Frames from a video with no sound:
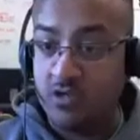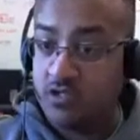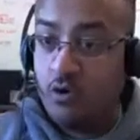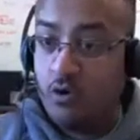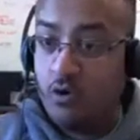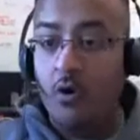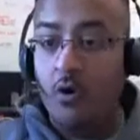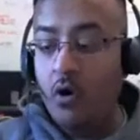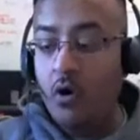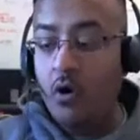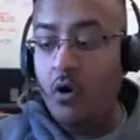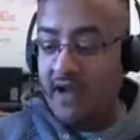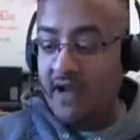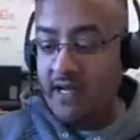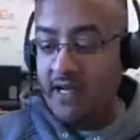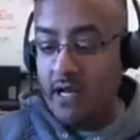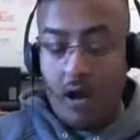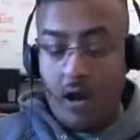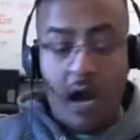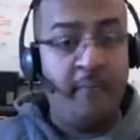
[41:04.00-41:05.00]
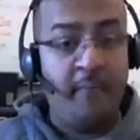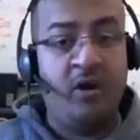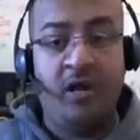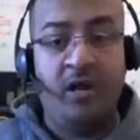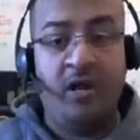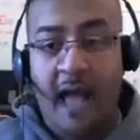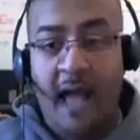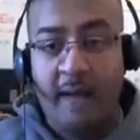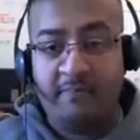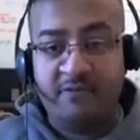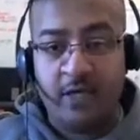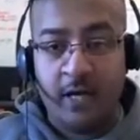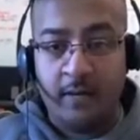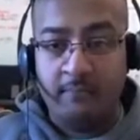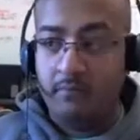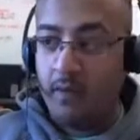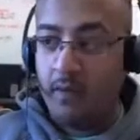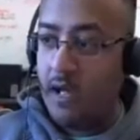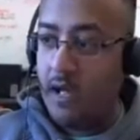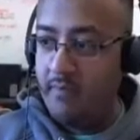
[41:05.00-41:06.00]
So right now I'm on a laptop.
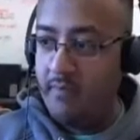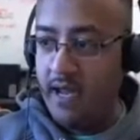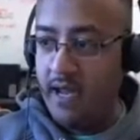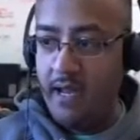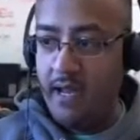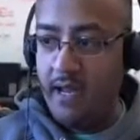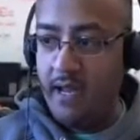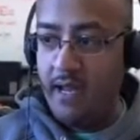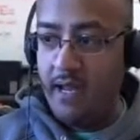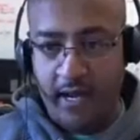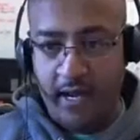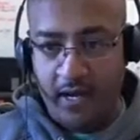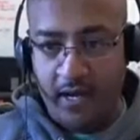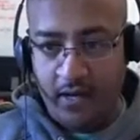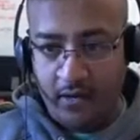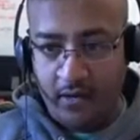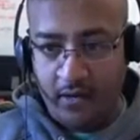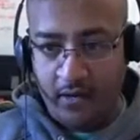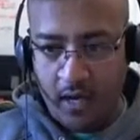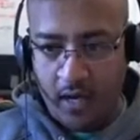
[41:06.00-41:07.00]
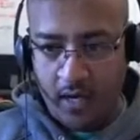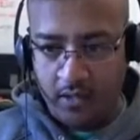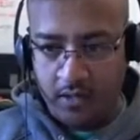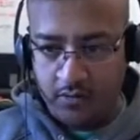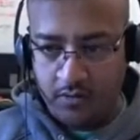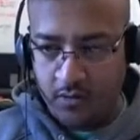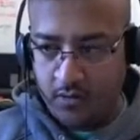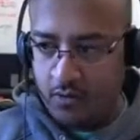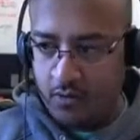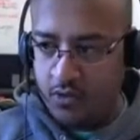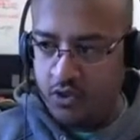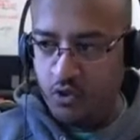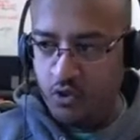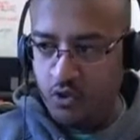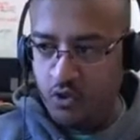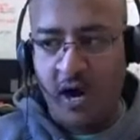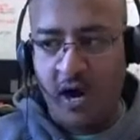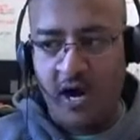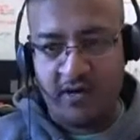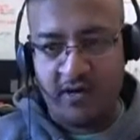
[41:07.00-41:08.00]
I'm in a
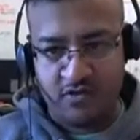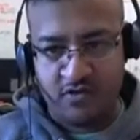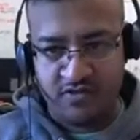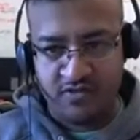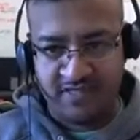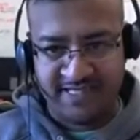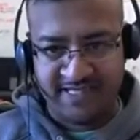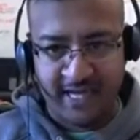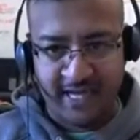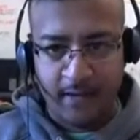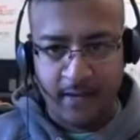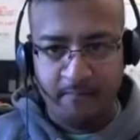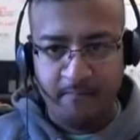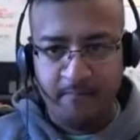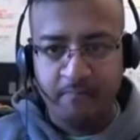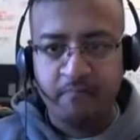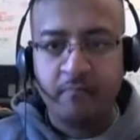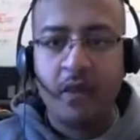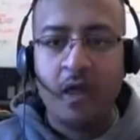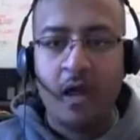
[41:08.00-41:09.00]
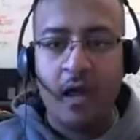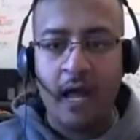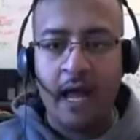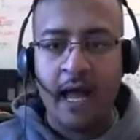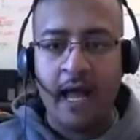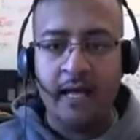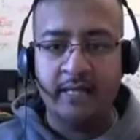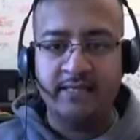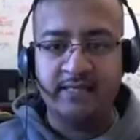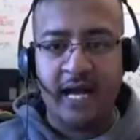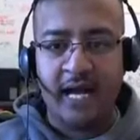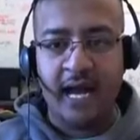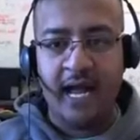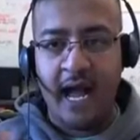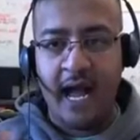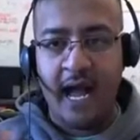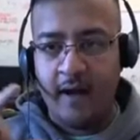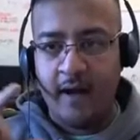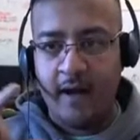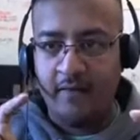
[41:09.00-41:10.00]
dual monitor setup. And I
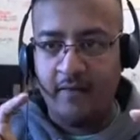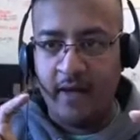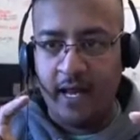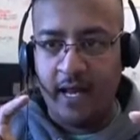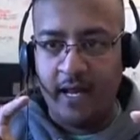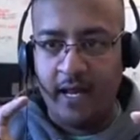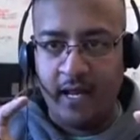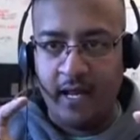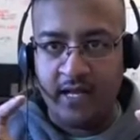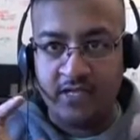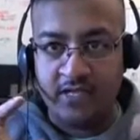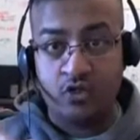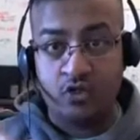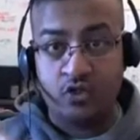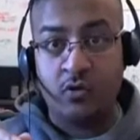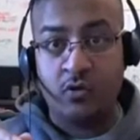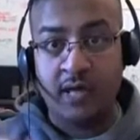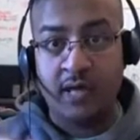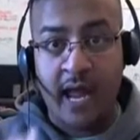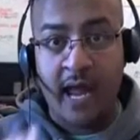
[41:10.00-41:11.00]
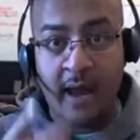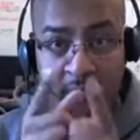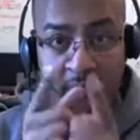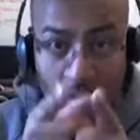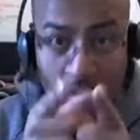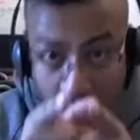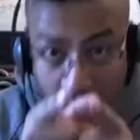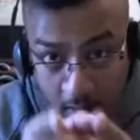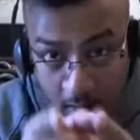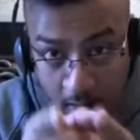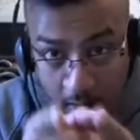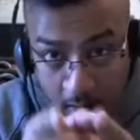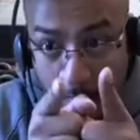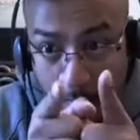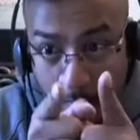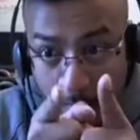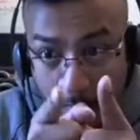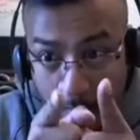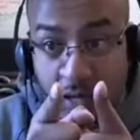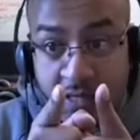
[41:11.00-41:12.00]
have a external camera
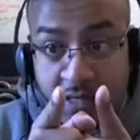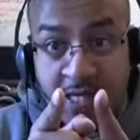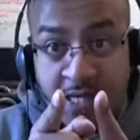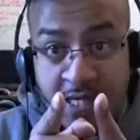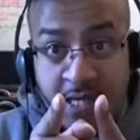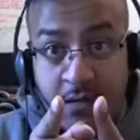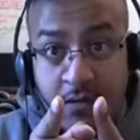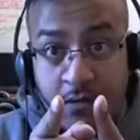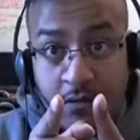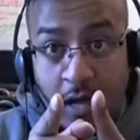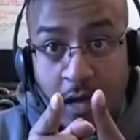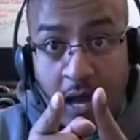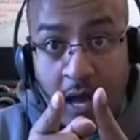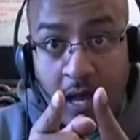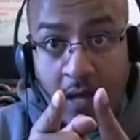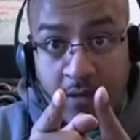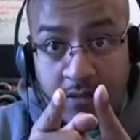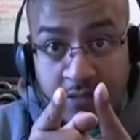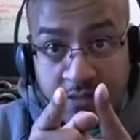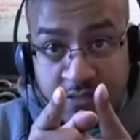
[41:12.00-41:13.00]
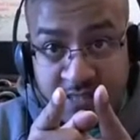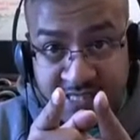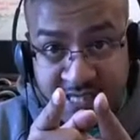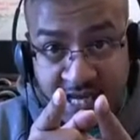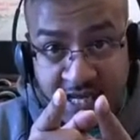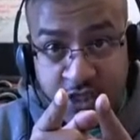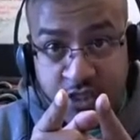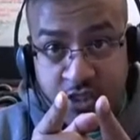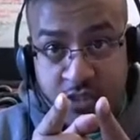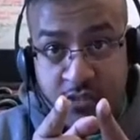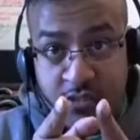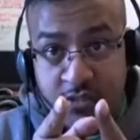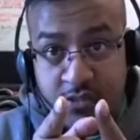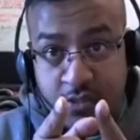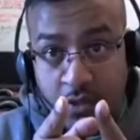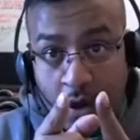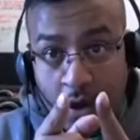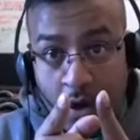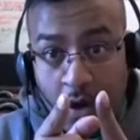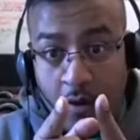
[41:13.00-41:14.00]
plugged in and stationed
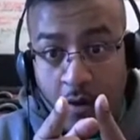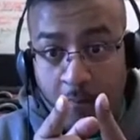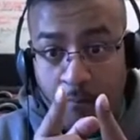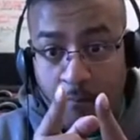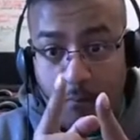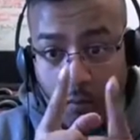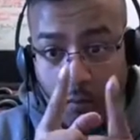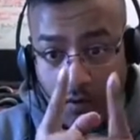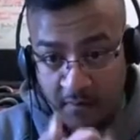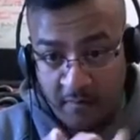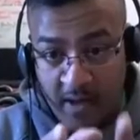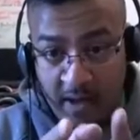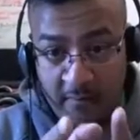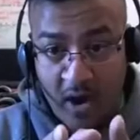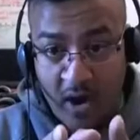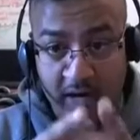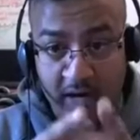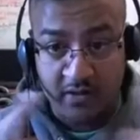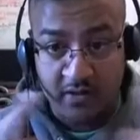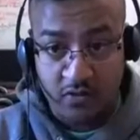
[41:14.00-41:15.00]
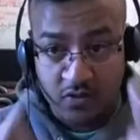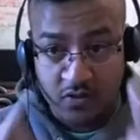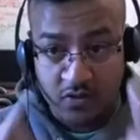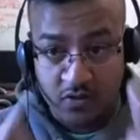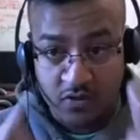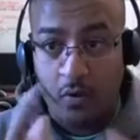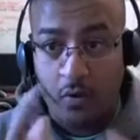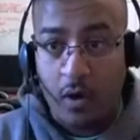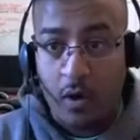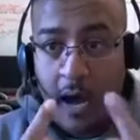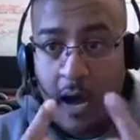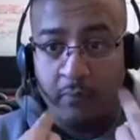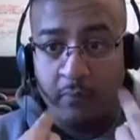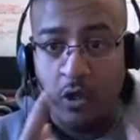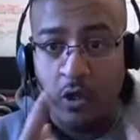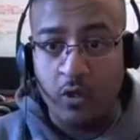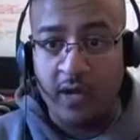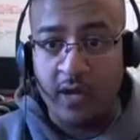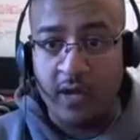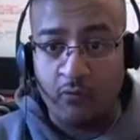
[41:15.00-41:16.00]
on one of my monitors, so I'm
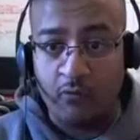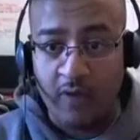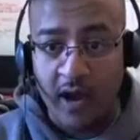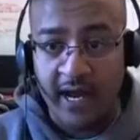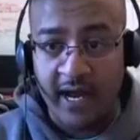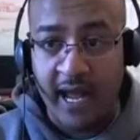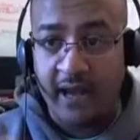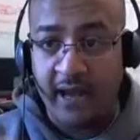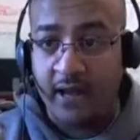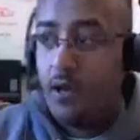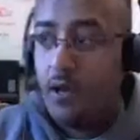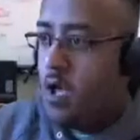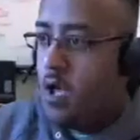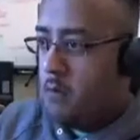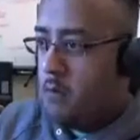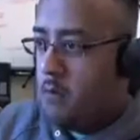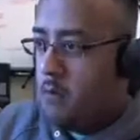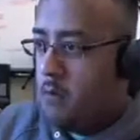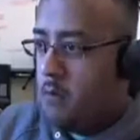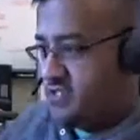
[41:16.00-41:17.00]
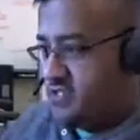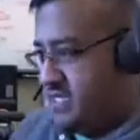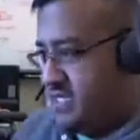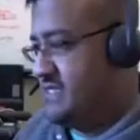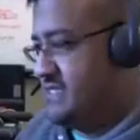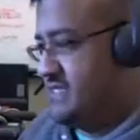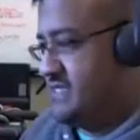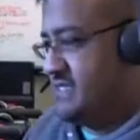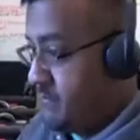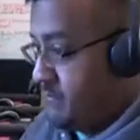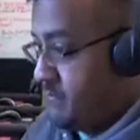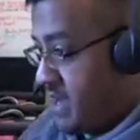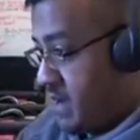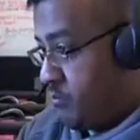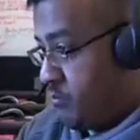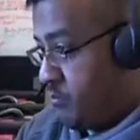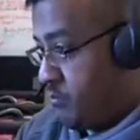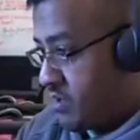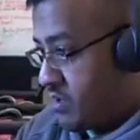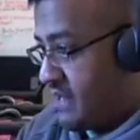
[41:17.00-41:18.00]
looking right at it. Most of the time,
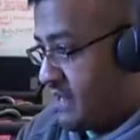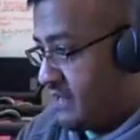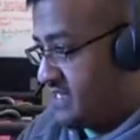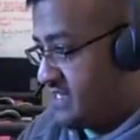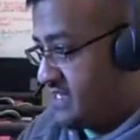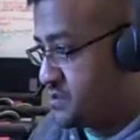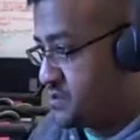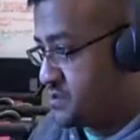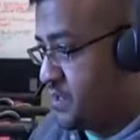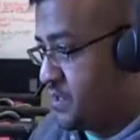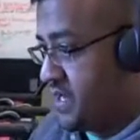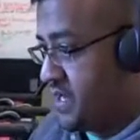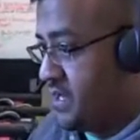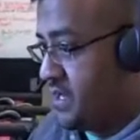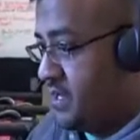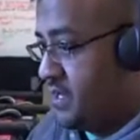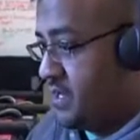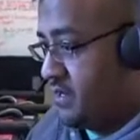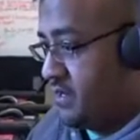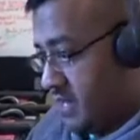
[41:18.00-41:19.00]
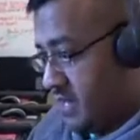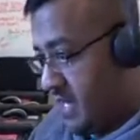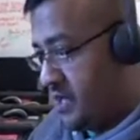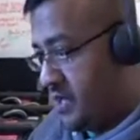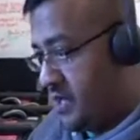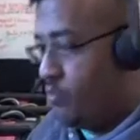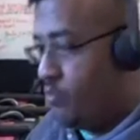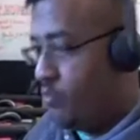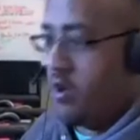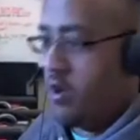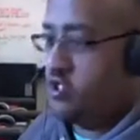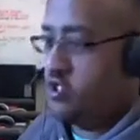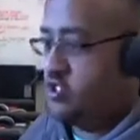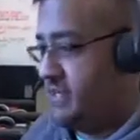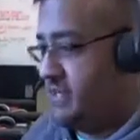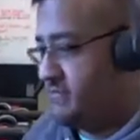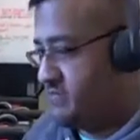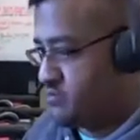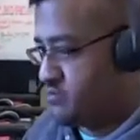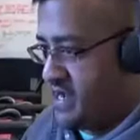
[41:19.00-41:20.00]
I'm working this way, like you are,
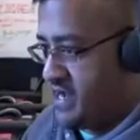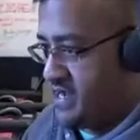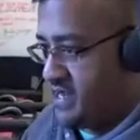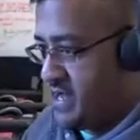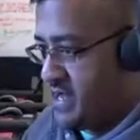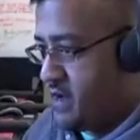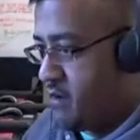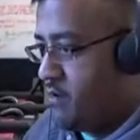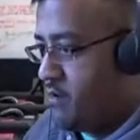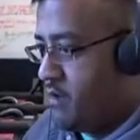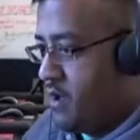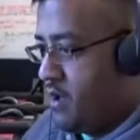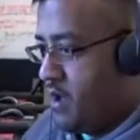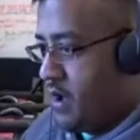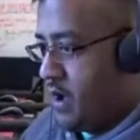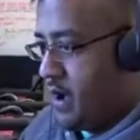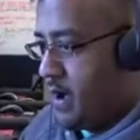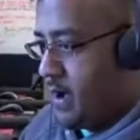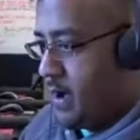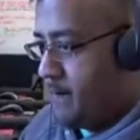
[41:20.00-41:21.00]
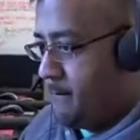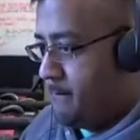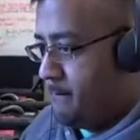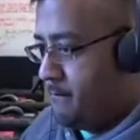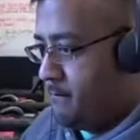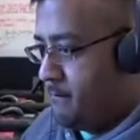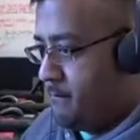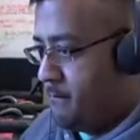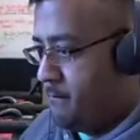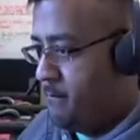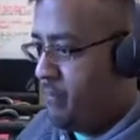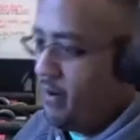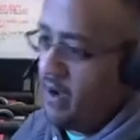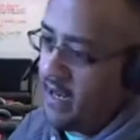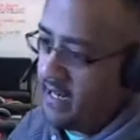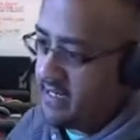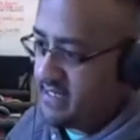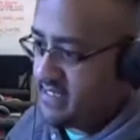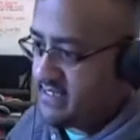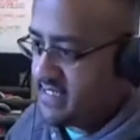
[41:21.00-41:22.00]
James, right now. But
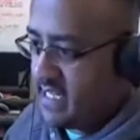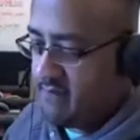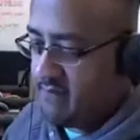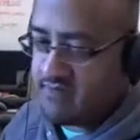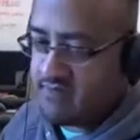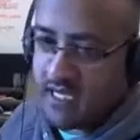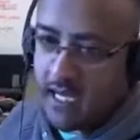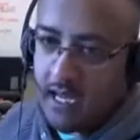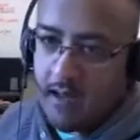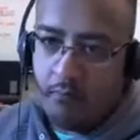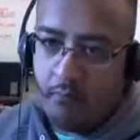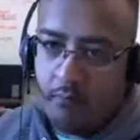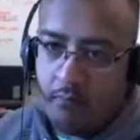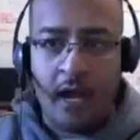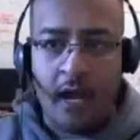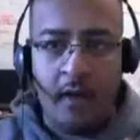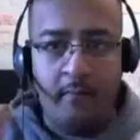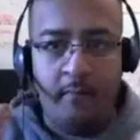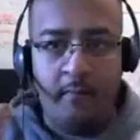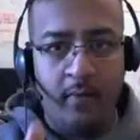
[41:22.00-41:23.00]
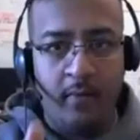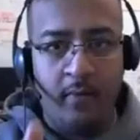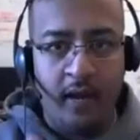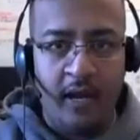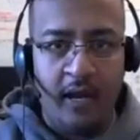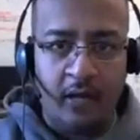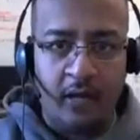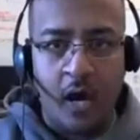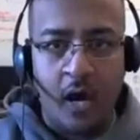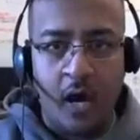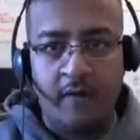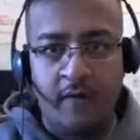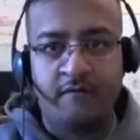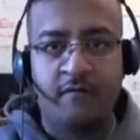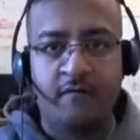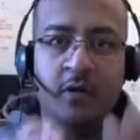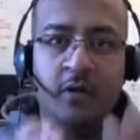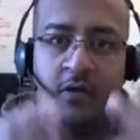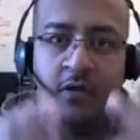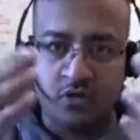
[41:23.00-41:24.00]
at the same time, when I'm in a
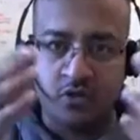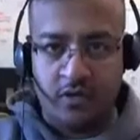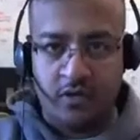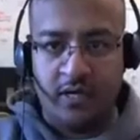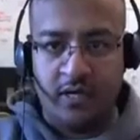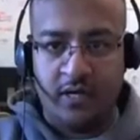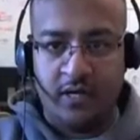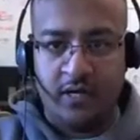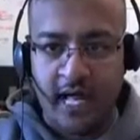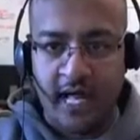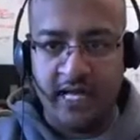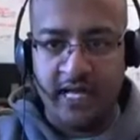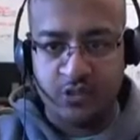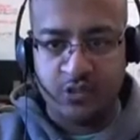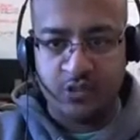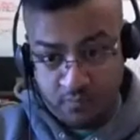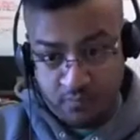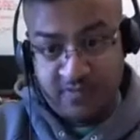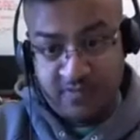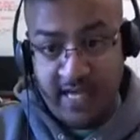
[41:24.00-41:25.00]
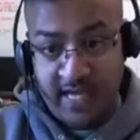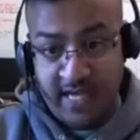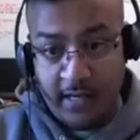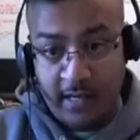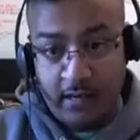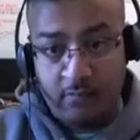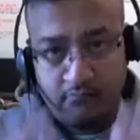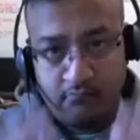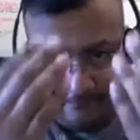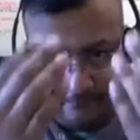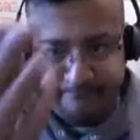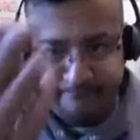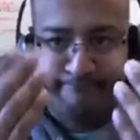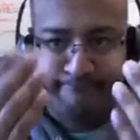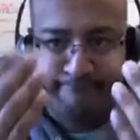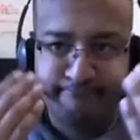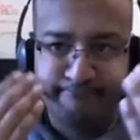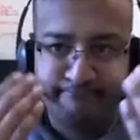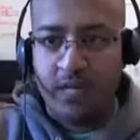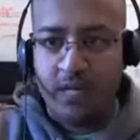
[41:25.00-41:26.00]
conference or in a classroom setting,
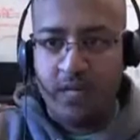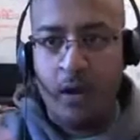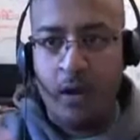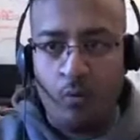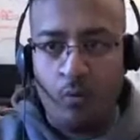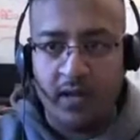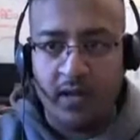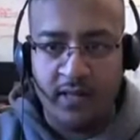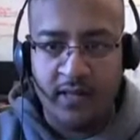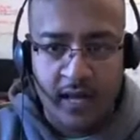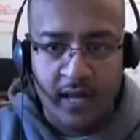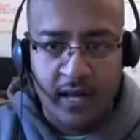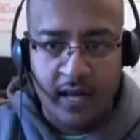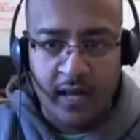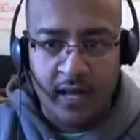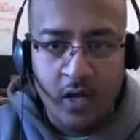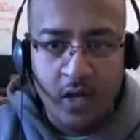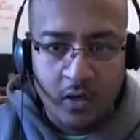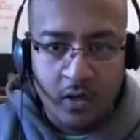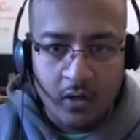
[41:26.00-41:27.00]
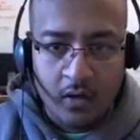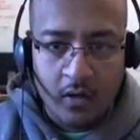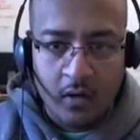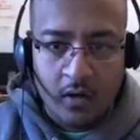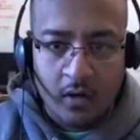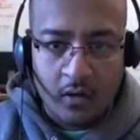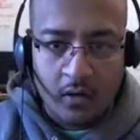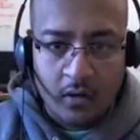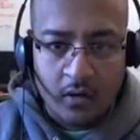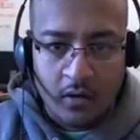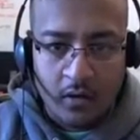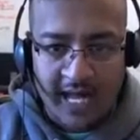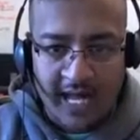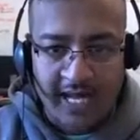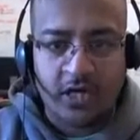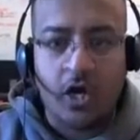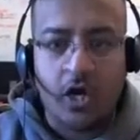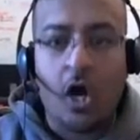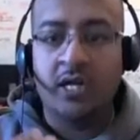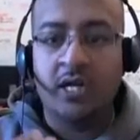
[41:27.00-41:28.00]
I want that
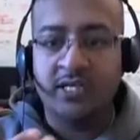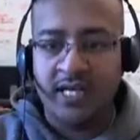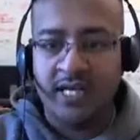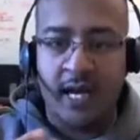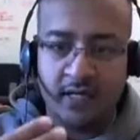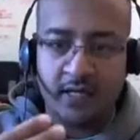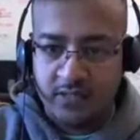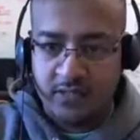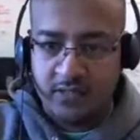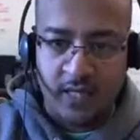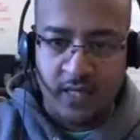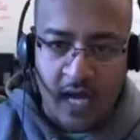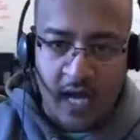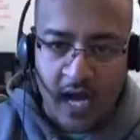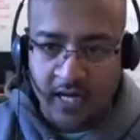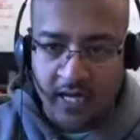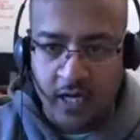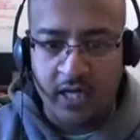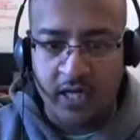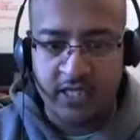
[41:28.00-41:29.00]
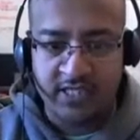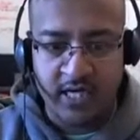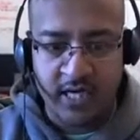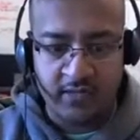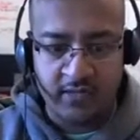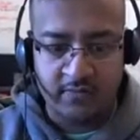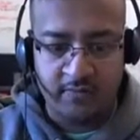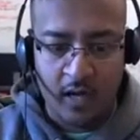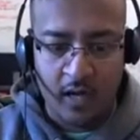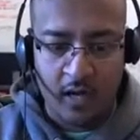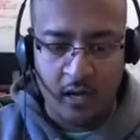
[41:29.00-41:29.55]
contact, the eye contact.